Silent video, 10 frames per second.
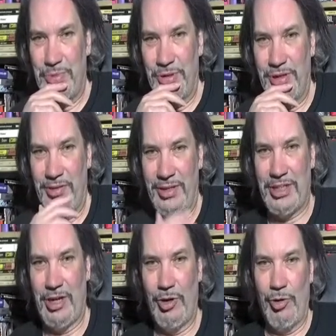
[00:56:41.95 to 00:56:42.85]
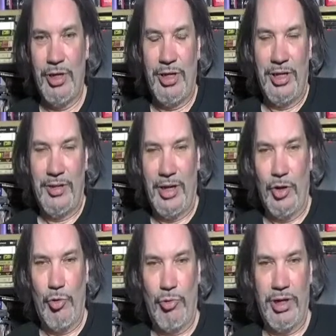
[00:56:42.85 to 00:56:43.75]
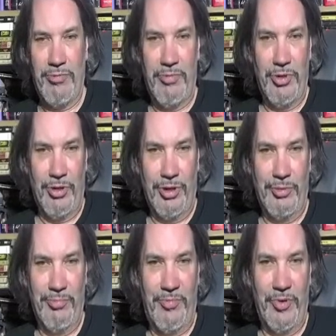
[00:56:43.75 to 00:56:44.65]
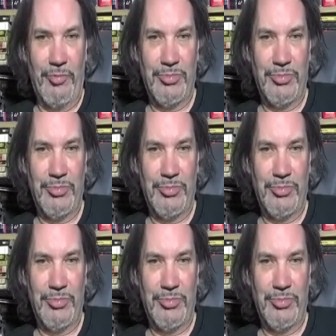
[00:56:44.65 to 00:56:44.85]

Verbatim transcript: But yeah, there's that whole kind of Nottingham film